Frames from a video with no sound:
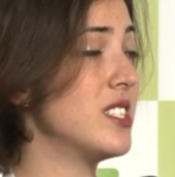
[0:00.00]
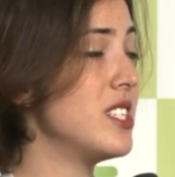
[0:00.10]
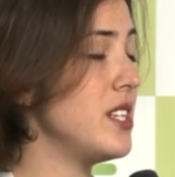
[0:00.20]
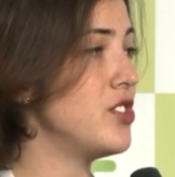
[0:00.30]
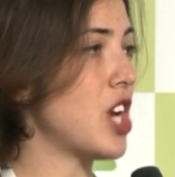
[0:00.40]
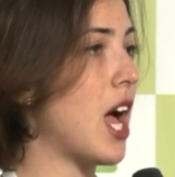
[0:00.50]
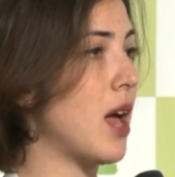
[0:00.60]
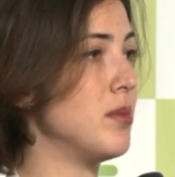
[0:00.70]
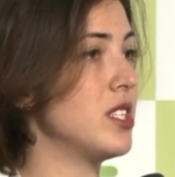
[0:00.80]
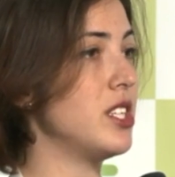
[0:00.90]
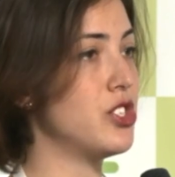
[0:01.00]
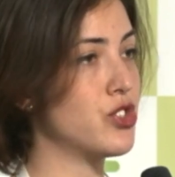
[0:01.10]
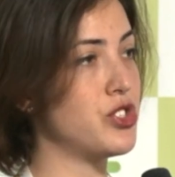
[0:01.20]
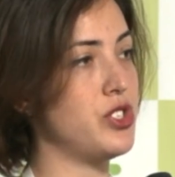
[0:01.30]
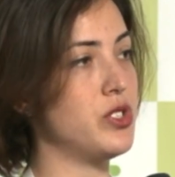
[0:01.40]
Steve Jobs
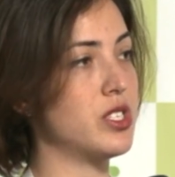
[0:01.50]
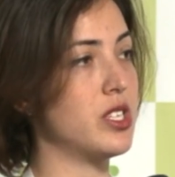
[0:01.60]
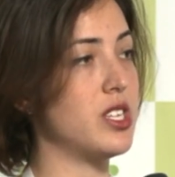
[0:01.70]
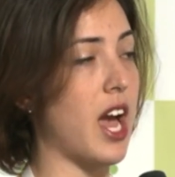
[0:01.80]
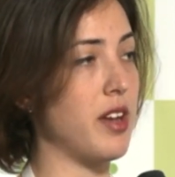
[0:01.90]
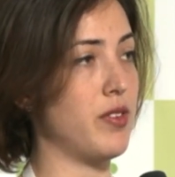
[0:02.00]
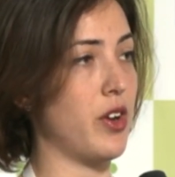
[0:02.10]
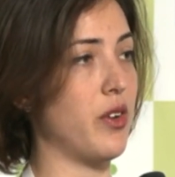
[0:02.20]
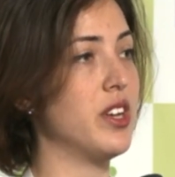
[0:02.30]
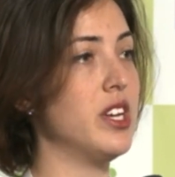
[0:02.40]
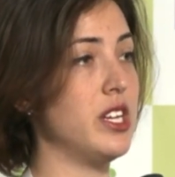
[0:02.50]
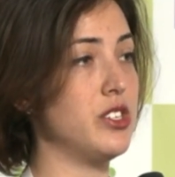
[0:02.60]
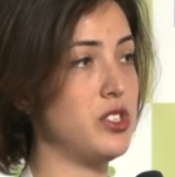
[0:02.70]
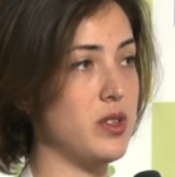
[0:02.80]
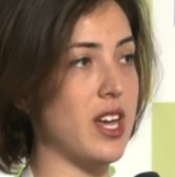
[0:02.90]
introduced the iPhone in
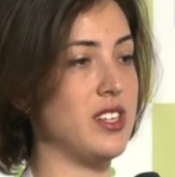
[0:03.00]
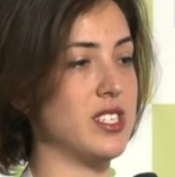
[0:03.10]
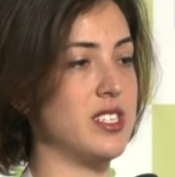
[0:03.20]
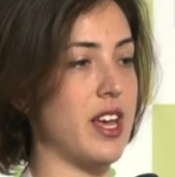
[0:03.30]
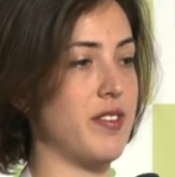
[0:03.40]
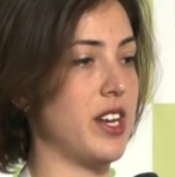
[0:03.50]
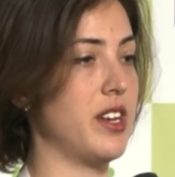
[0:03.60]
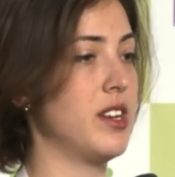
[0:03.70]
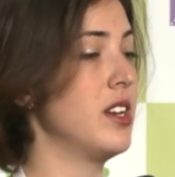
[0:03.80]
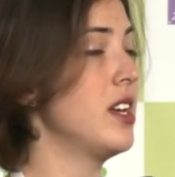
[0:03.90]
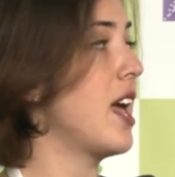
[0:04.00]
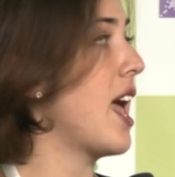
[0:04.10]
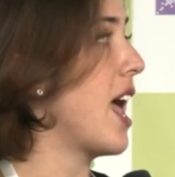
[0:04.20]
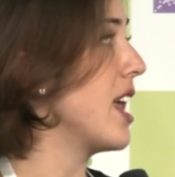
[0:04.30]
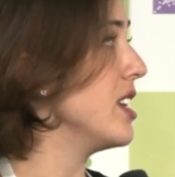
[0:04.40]
2007,
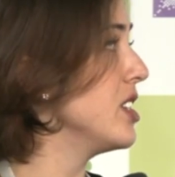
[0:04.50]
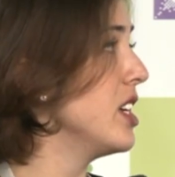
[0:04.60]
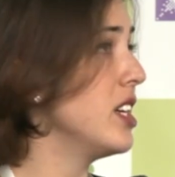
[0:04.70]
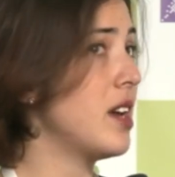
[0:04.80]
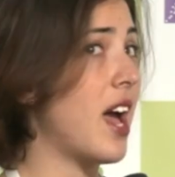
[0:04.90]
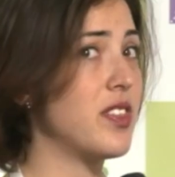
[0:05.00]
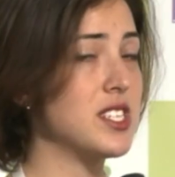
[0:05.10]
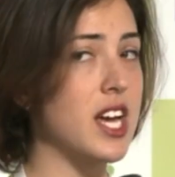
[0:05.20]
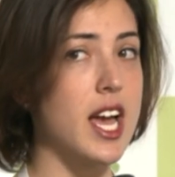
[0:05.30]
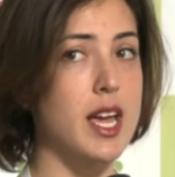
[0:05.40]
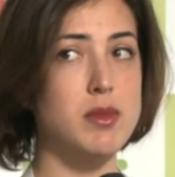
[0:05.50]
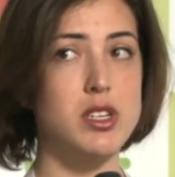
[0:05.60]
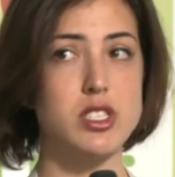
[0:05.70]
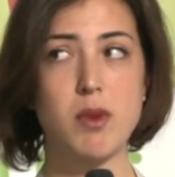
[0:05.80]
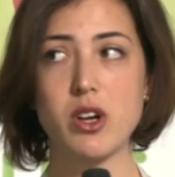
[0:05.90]
and at the time,
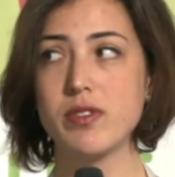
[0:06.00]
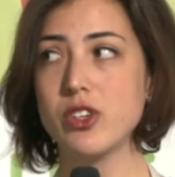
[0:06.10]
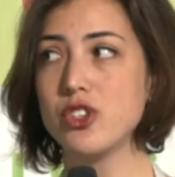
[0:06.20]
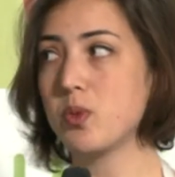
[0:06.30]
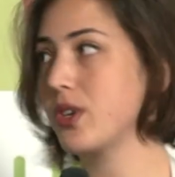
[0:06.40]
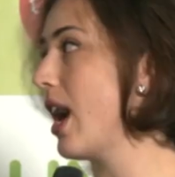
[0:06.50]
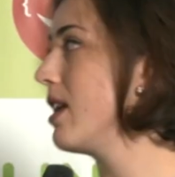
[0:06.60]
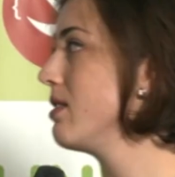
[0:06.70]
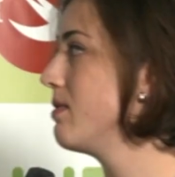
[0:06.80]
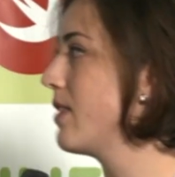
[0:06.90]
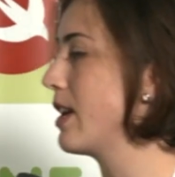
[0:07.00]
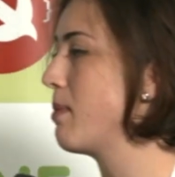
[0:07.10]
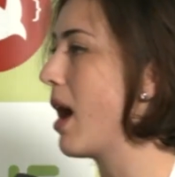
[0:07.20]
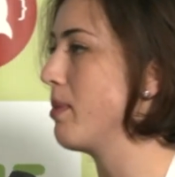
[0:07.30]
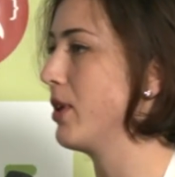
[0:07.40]
smartphones were not very
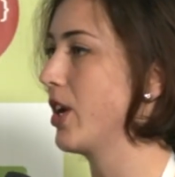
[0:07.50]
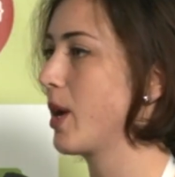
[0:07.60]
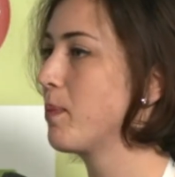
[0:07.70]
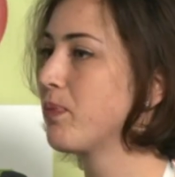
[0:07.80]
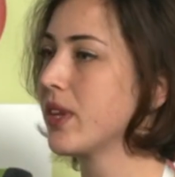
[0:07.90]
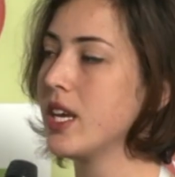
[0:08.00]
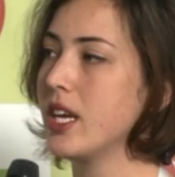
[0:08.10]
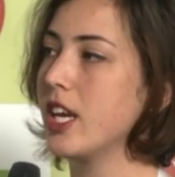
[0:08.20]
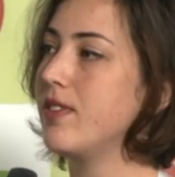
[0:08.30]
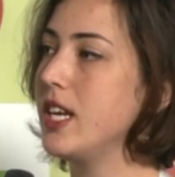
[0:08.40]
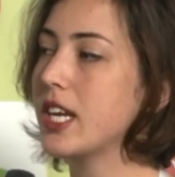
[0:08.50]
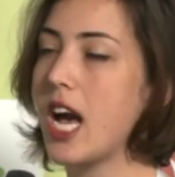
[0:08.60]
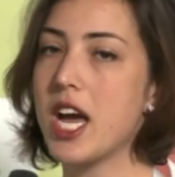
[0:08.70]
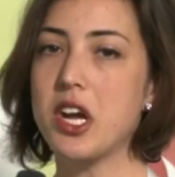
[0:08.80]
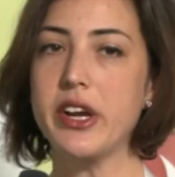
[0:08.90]
popular. If he'd
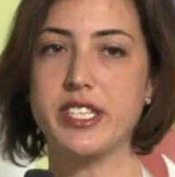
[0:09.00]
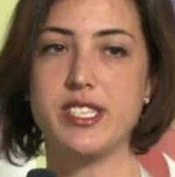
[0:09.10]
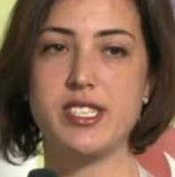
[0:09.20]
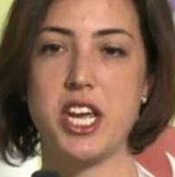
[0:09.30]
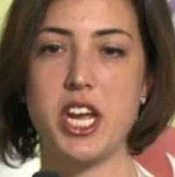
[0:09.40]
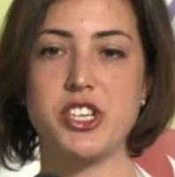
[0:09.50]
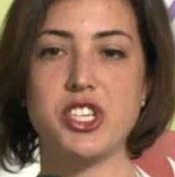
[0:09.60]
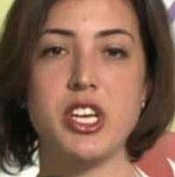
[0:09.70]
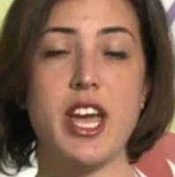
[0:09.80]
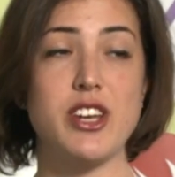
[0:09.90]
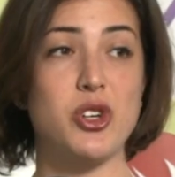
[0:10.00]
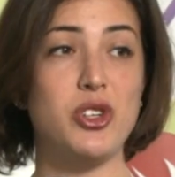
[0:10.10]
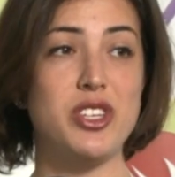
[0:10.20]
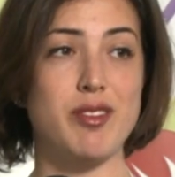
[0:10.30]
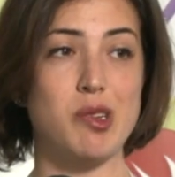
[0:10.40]
gone on stage and
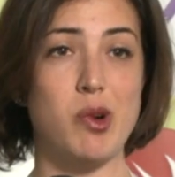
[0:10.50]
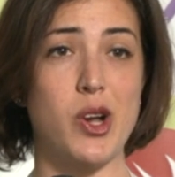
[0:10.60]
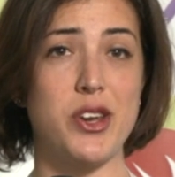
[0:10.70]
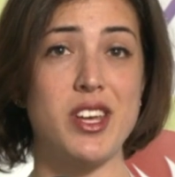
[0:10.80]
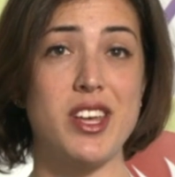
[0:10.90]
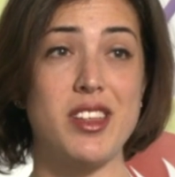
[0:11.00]
told everyone,